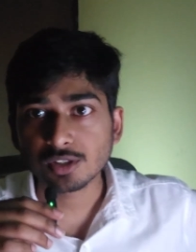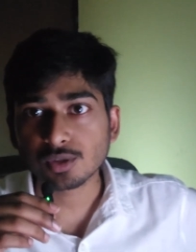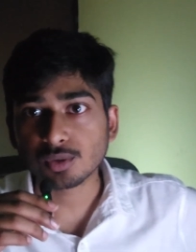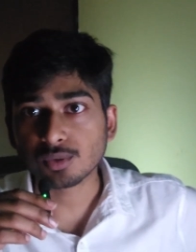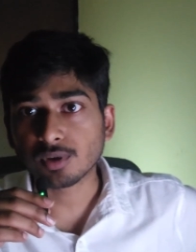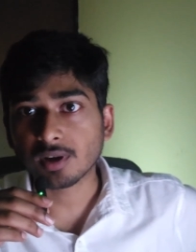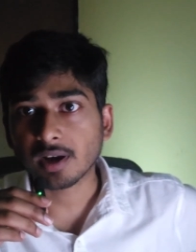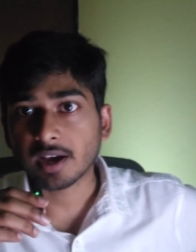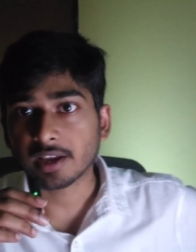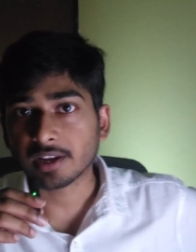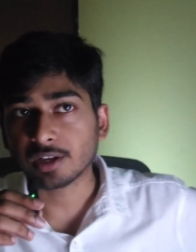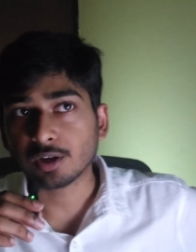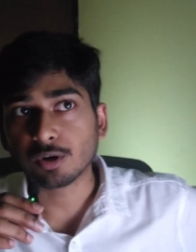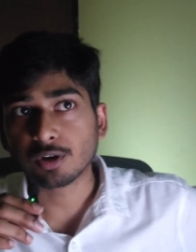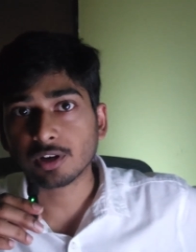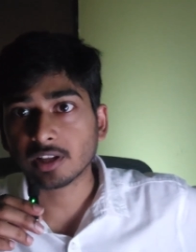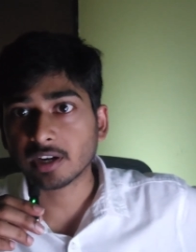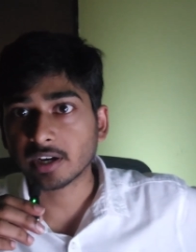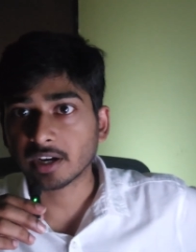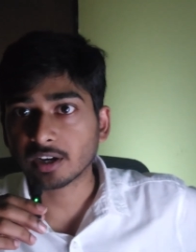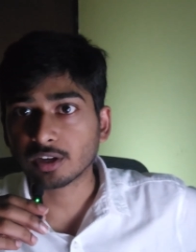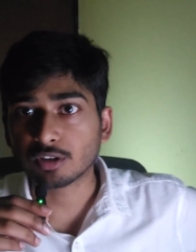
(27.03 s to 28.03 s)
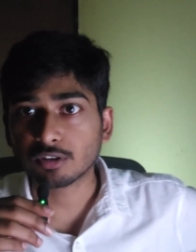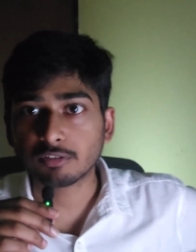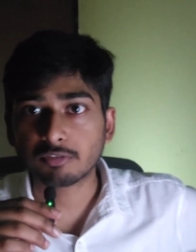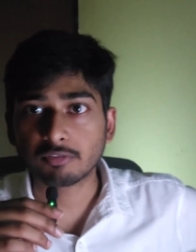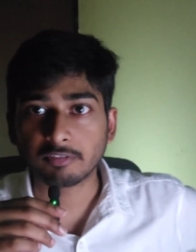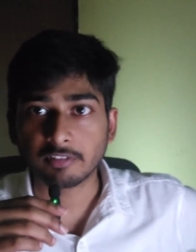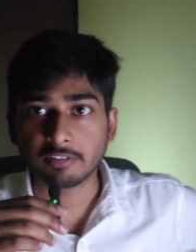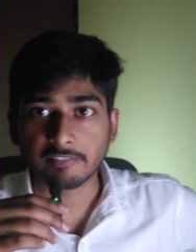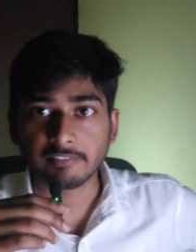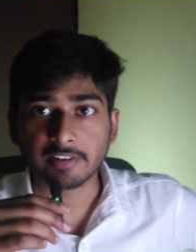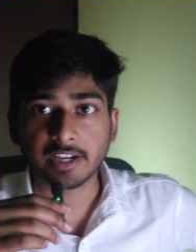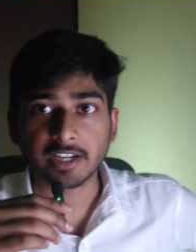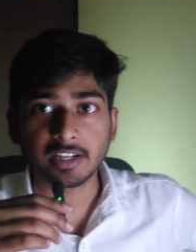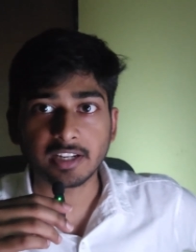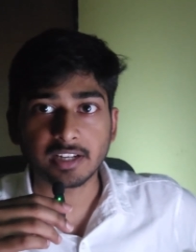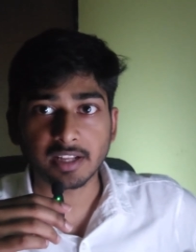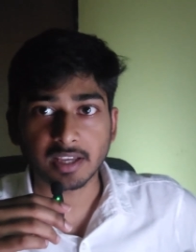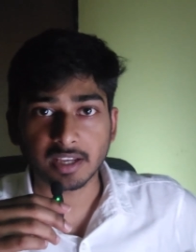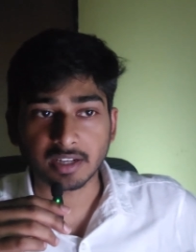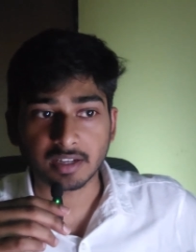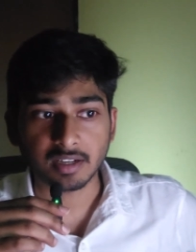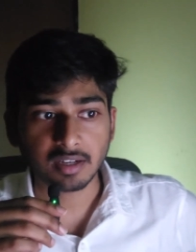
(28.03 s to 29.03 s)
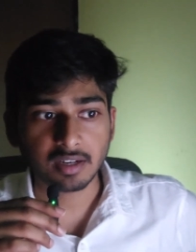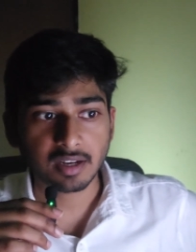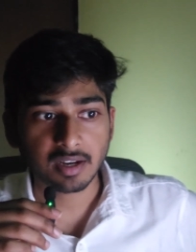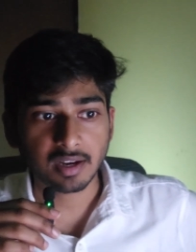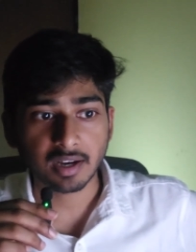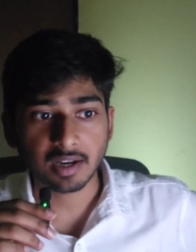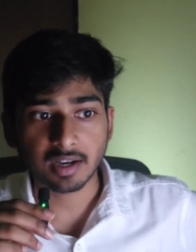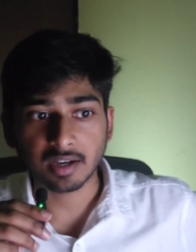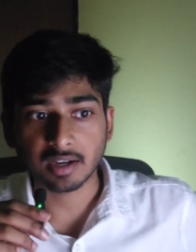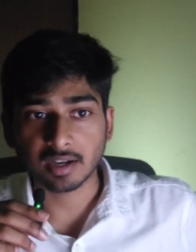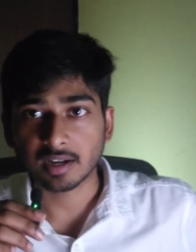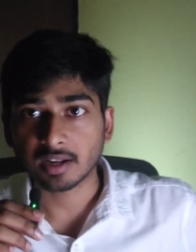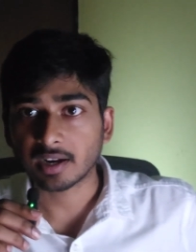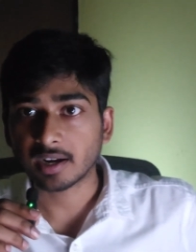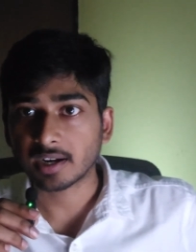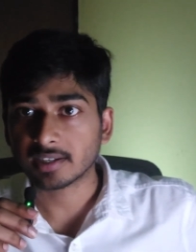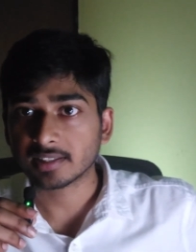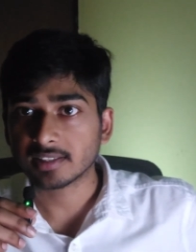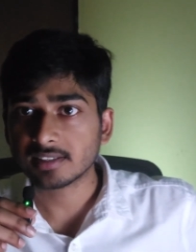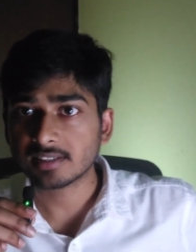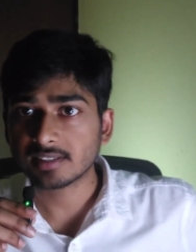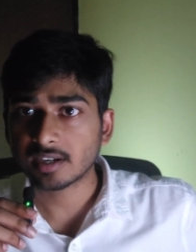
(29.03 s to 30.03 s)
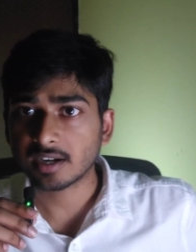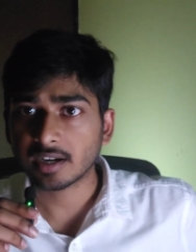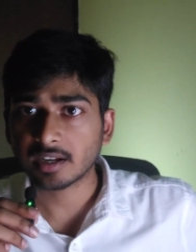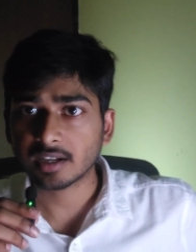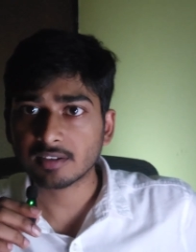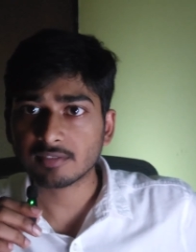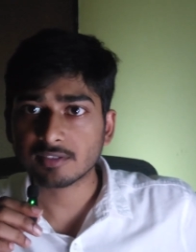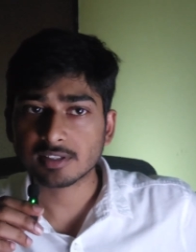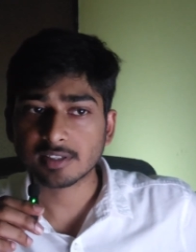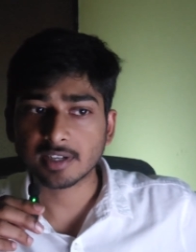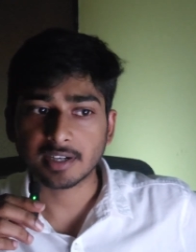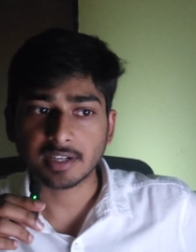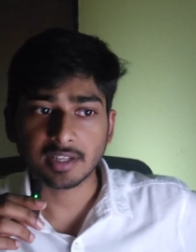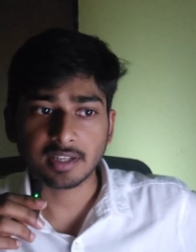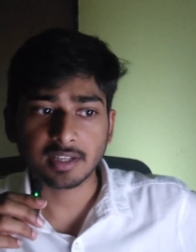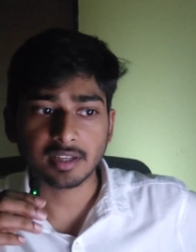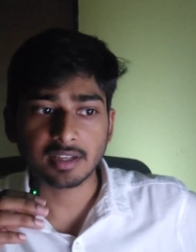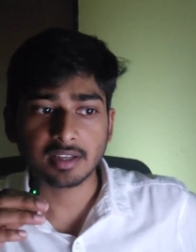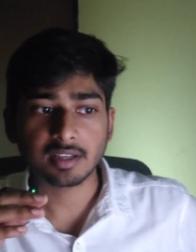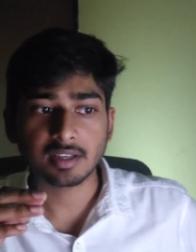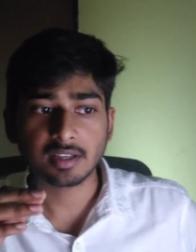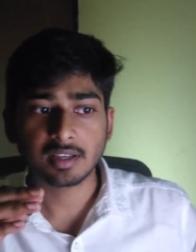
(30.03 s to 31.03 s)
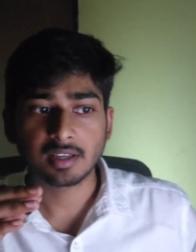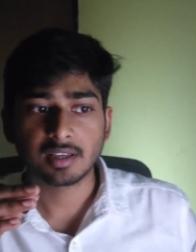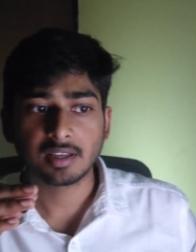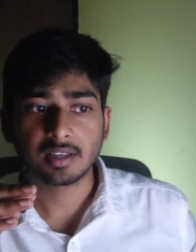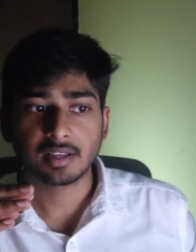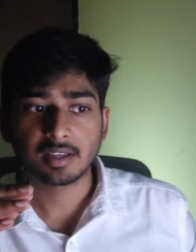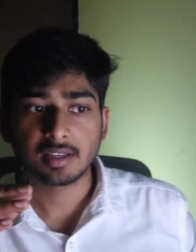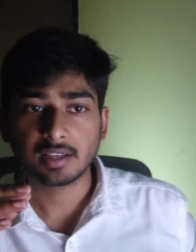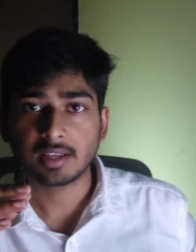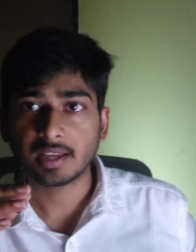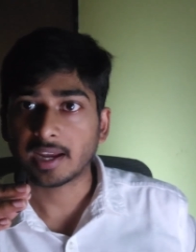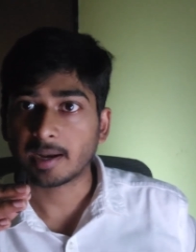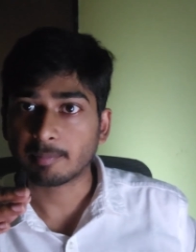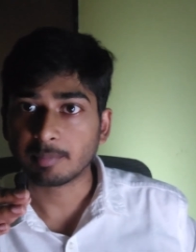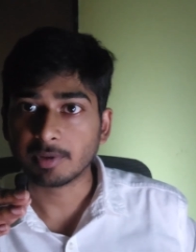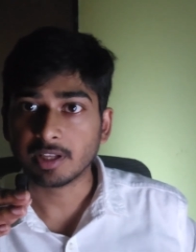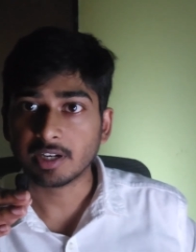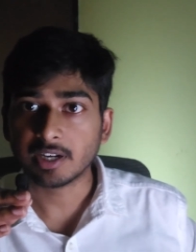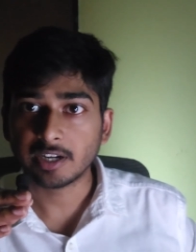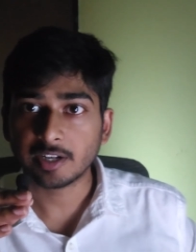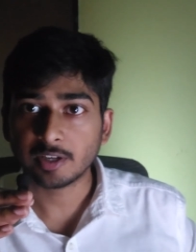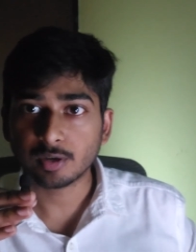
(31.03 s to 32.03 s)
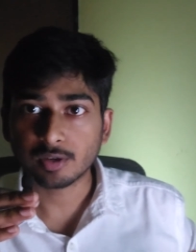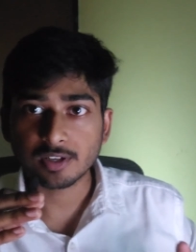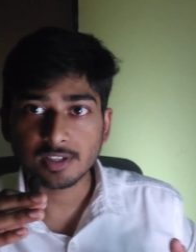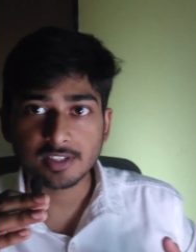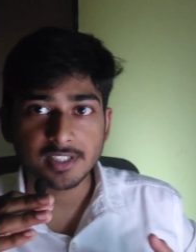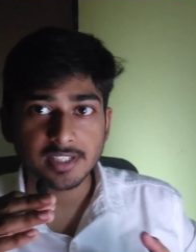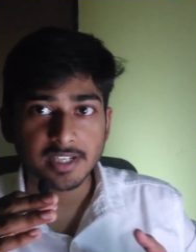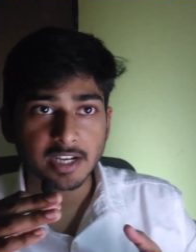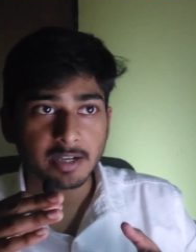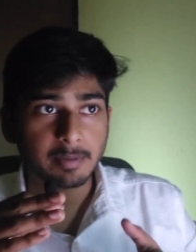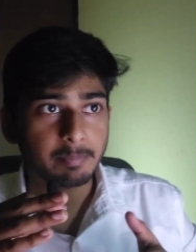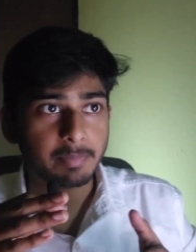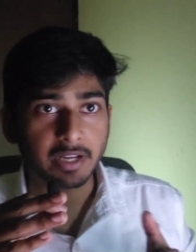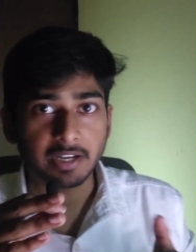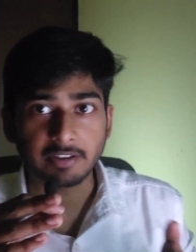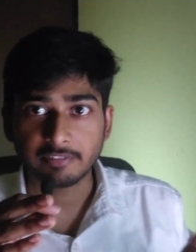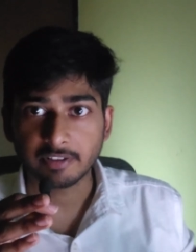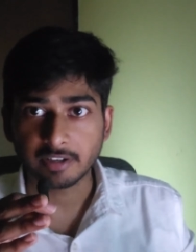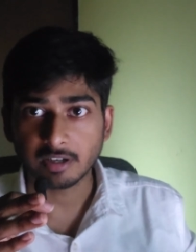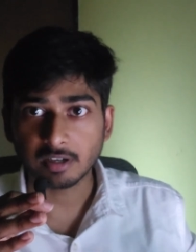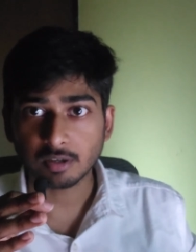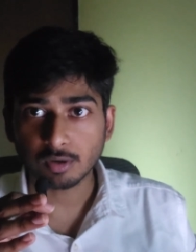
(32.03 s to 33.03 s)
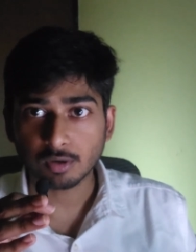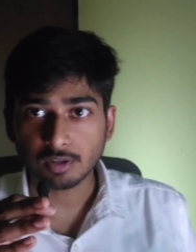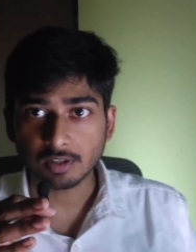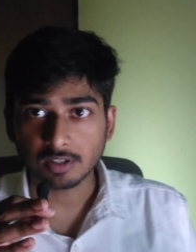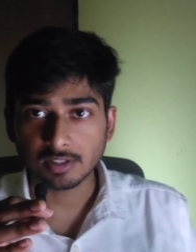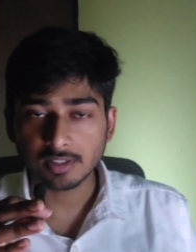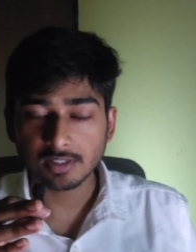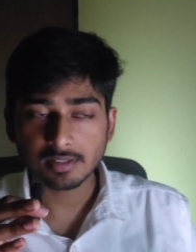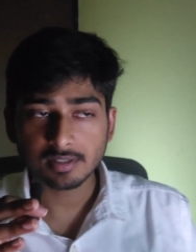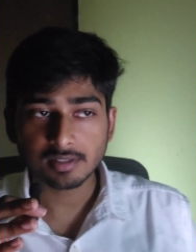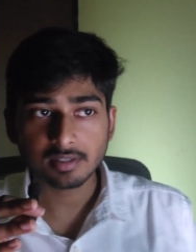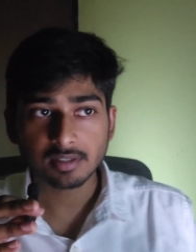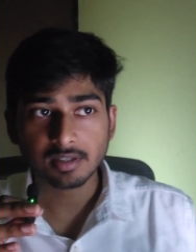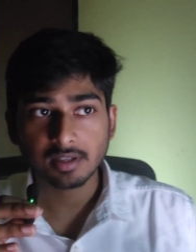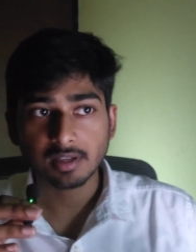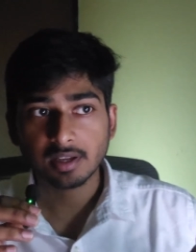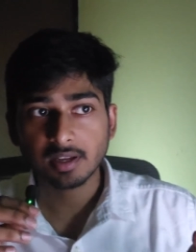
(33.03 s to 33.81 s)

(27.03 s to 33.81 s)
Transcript: So I got a rank of twelve ninety-nine, and at this rank I was getting M D radiology at peripheral colleges,